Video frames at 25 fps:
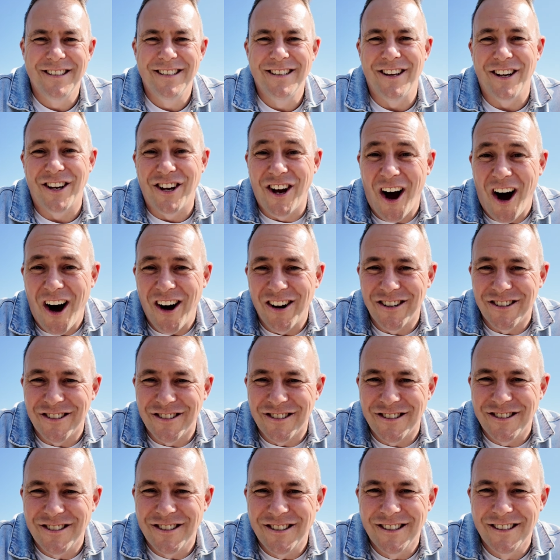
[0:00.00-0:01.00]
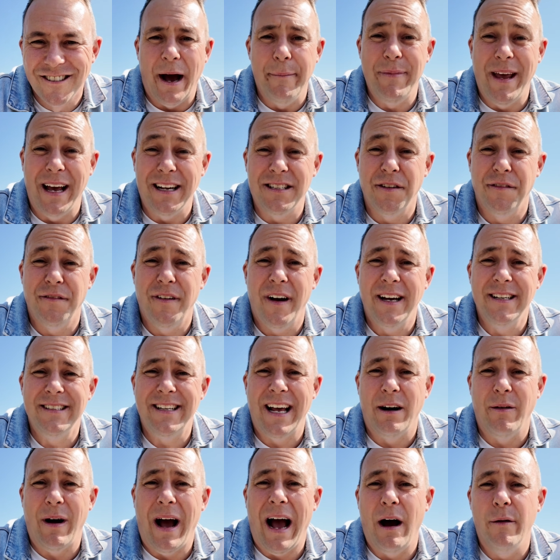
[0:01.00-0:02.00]
The cons. I'm yet to find
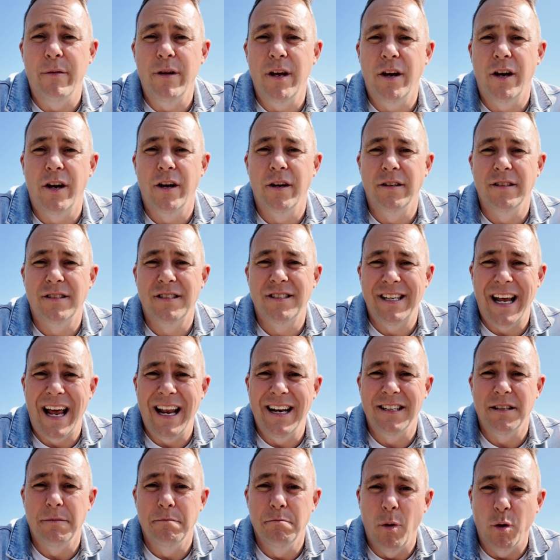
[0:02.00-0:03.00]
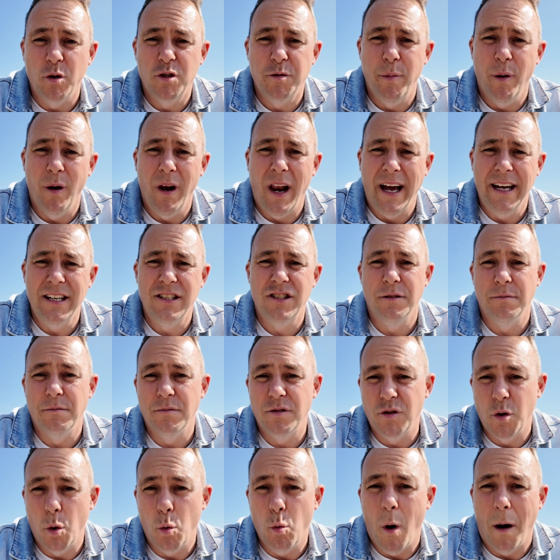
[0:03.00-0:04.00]
out how you can send multiple
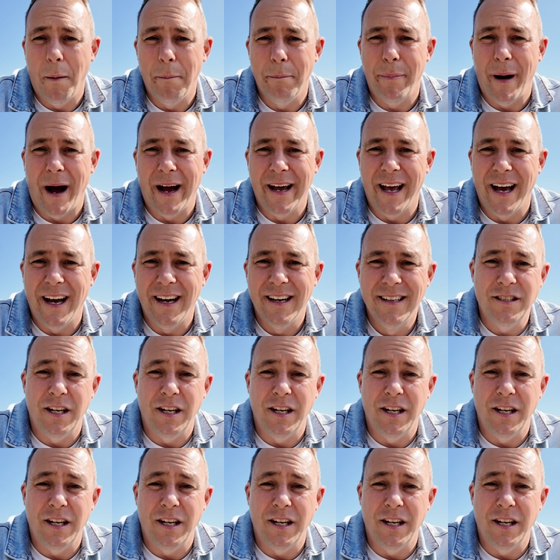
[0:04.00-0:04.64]
items to one buyer.